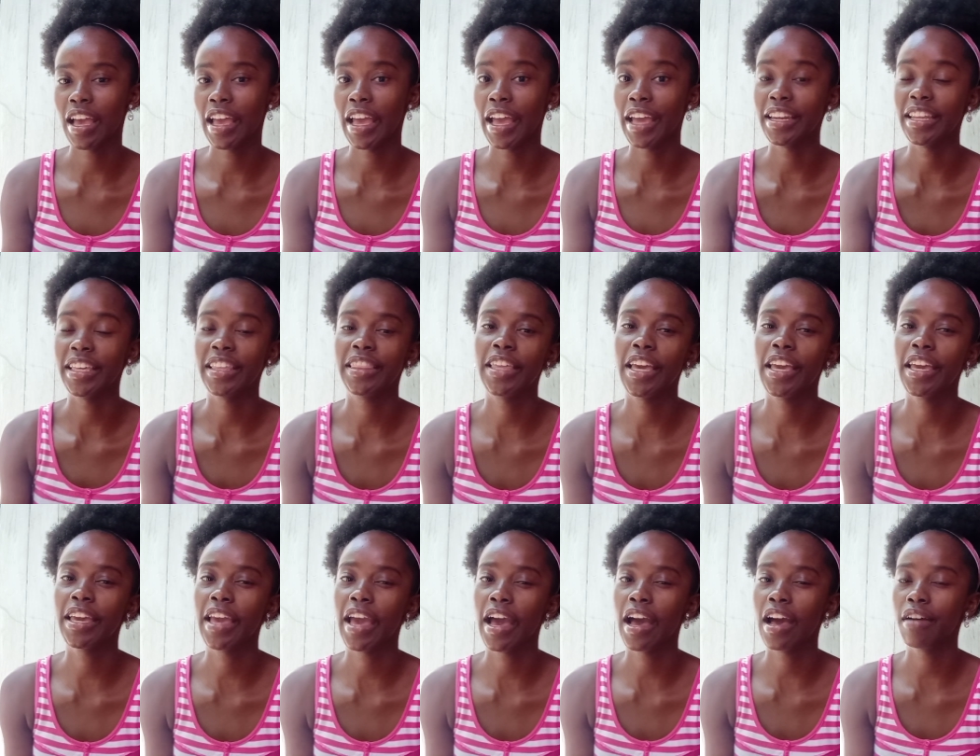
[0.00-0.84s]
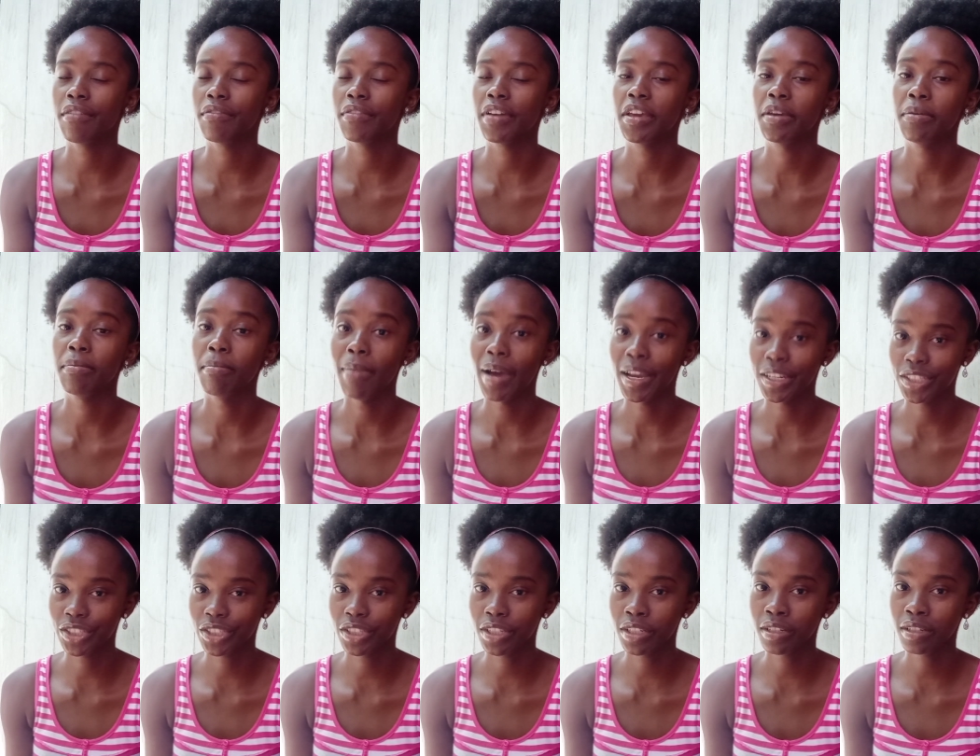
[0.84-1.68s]
and they have a
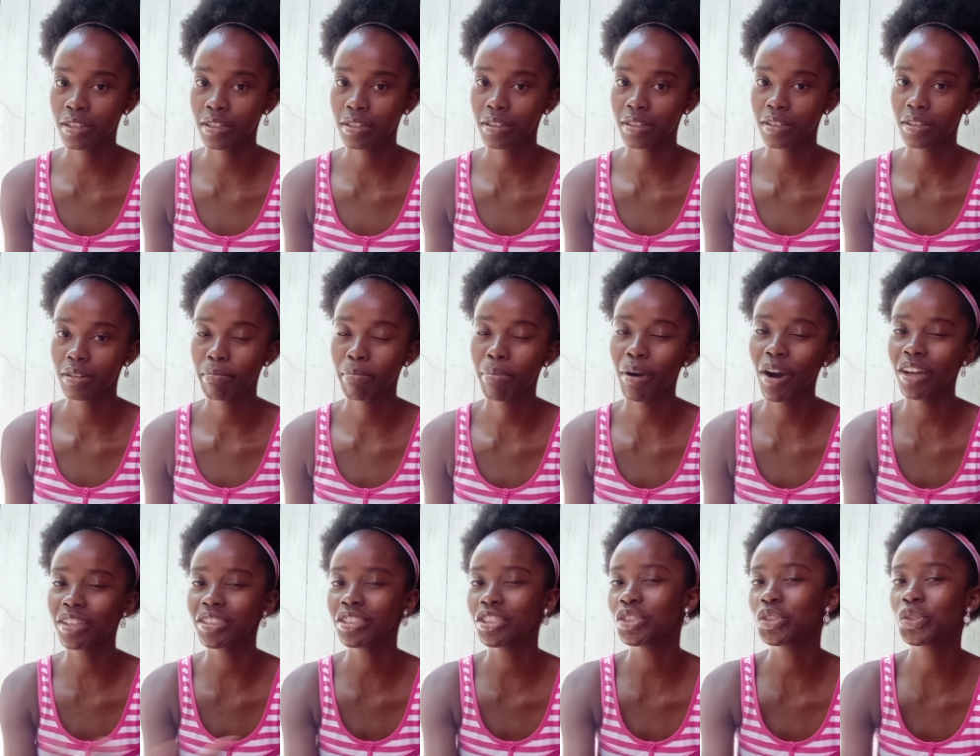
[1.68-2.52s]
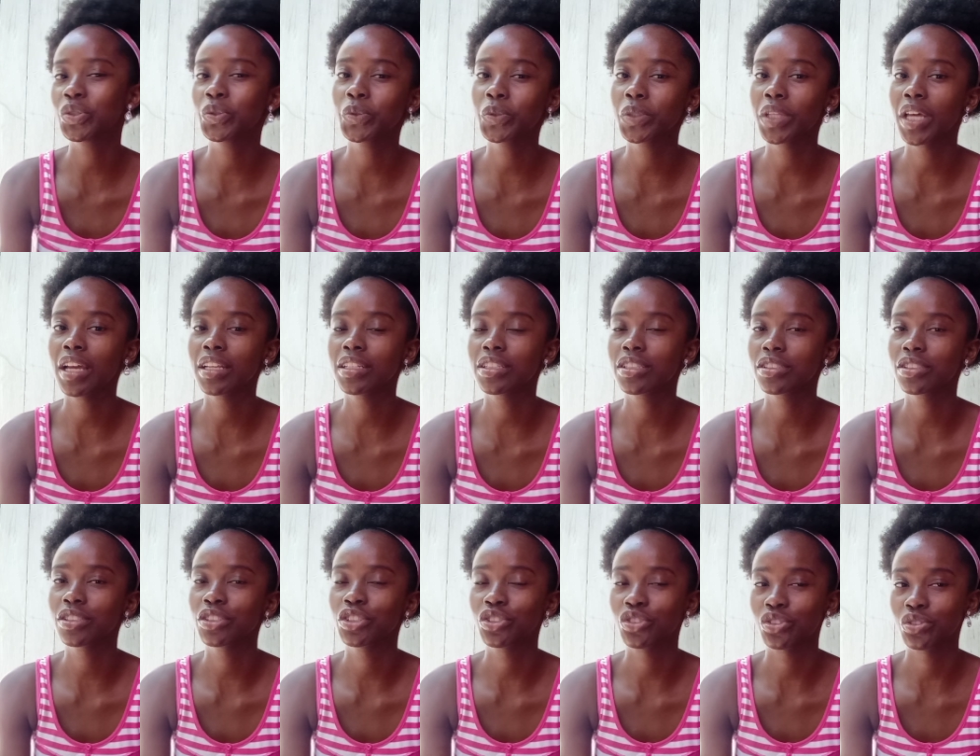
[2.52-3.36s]
matching partner to that
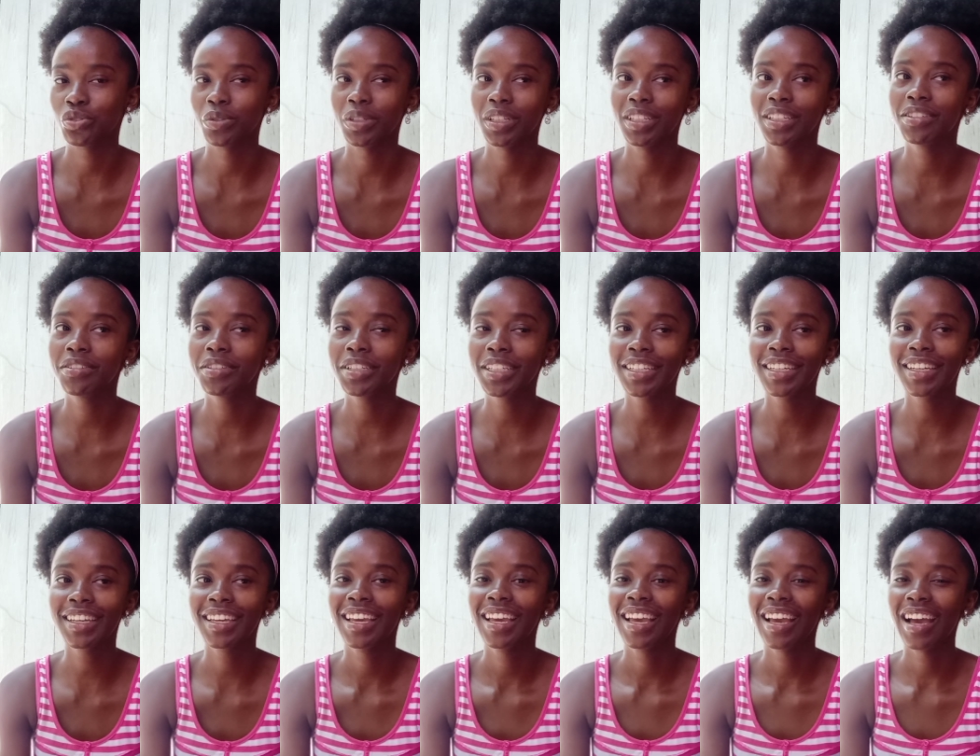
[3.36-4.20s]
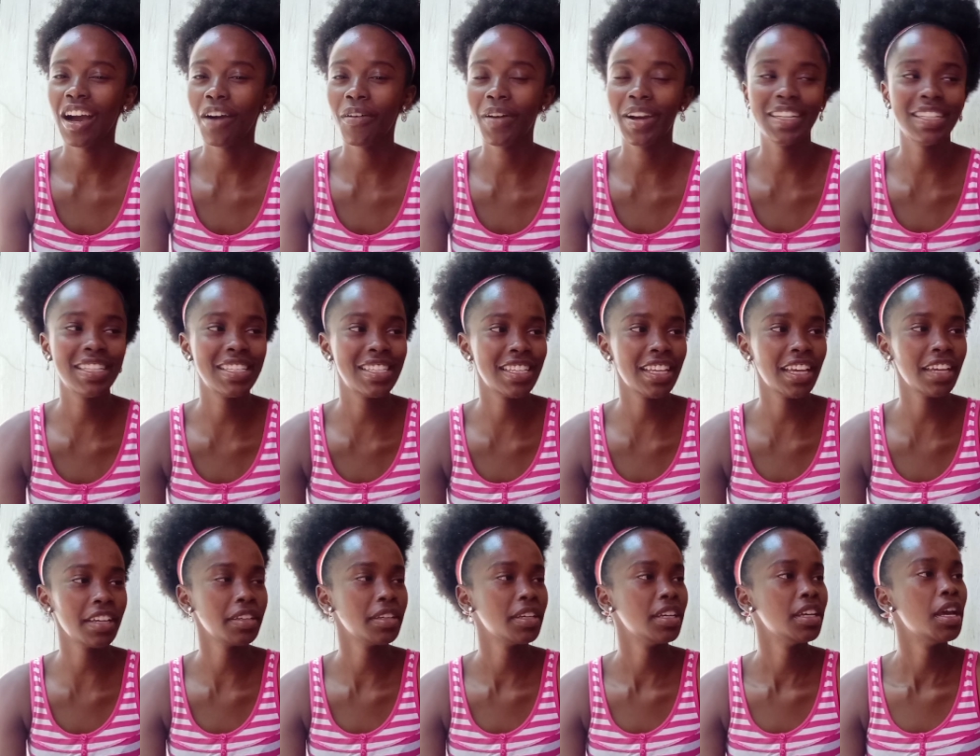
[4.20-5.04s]
jewelry, I want to
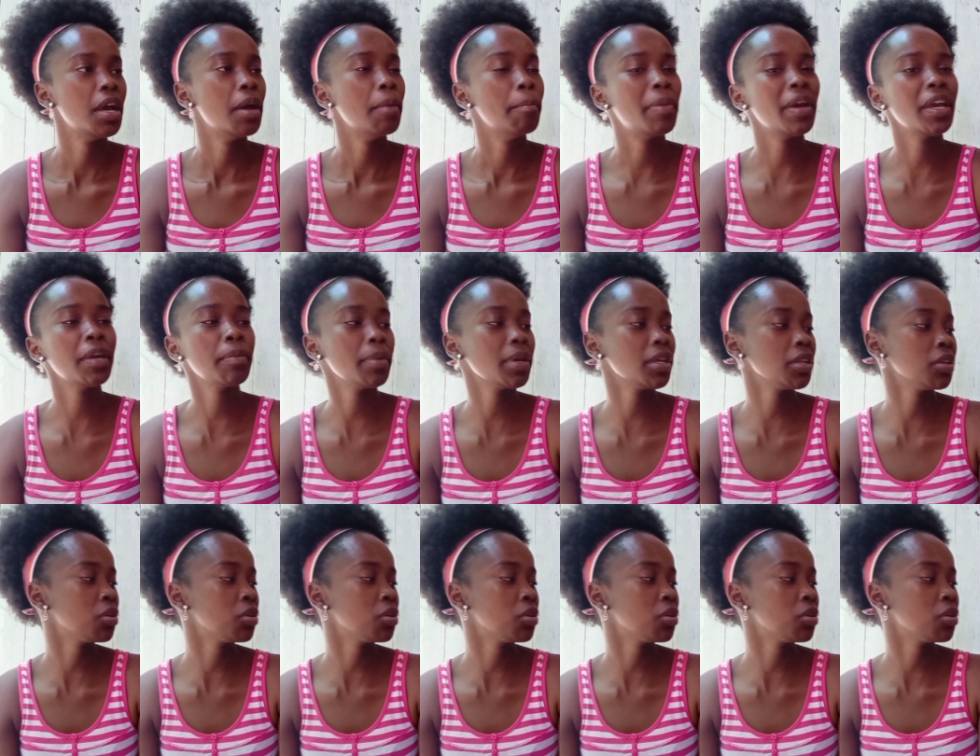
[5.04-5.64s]
say, baby,